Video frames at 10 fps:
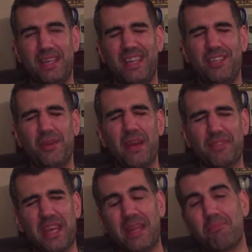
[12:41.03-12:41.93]
You have to
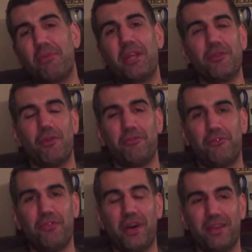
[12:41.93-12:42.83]
kind of bring your own
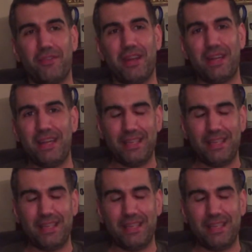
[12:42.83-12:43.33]
fun, right?